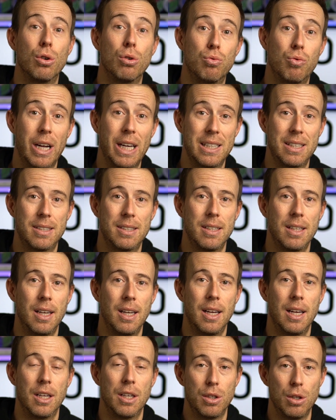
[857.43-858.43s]
race.
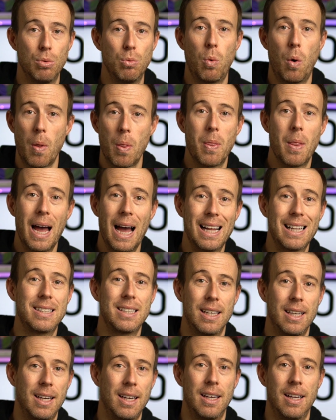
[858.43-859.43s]
You want that
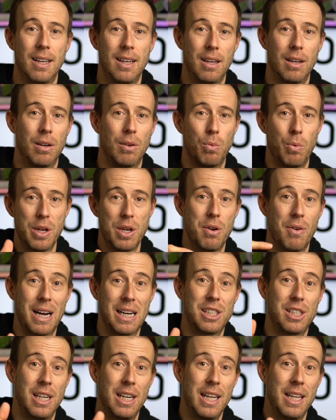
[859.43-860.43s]
when you're
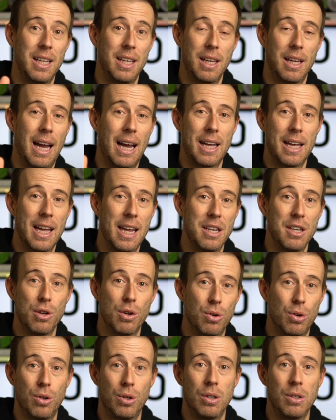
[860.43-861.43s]
actually in
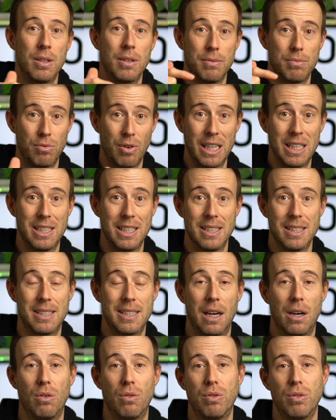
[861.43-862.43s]
your race
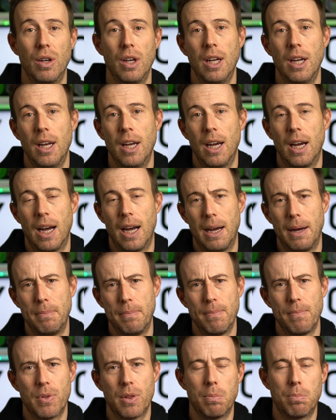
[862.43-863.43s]
itself.
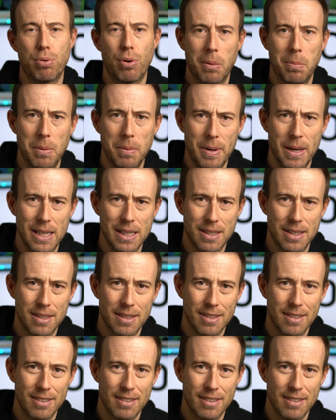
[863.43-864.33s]
The problem is,